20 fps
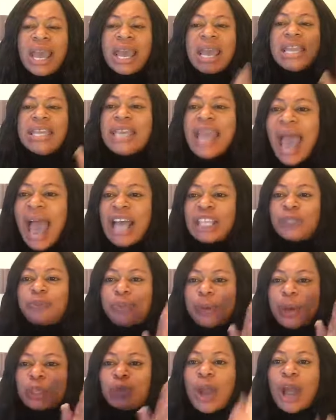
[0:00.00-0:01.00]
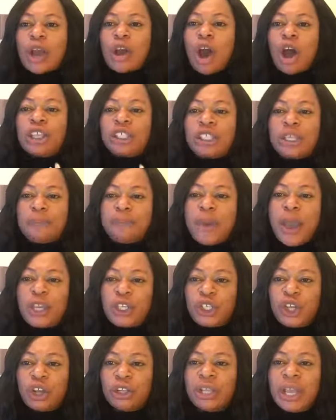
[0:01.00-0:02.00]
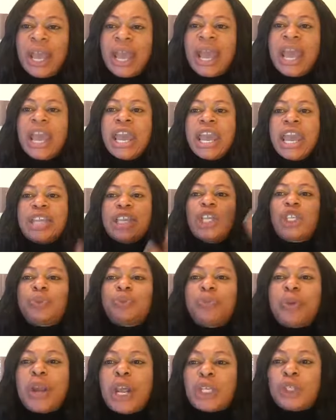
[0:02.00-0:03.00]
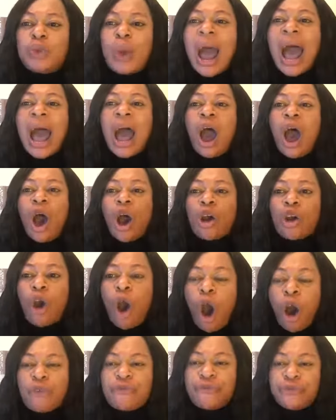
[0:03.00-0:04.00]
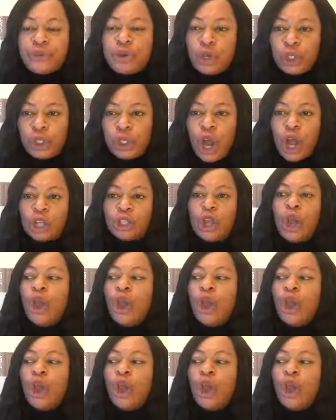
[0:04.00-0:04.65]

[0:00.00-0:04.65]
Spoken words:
Yes, spiritual constipation. It is spiritual confusion.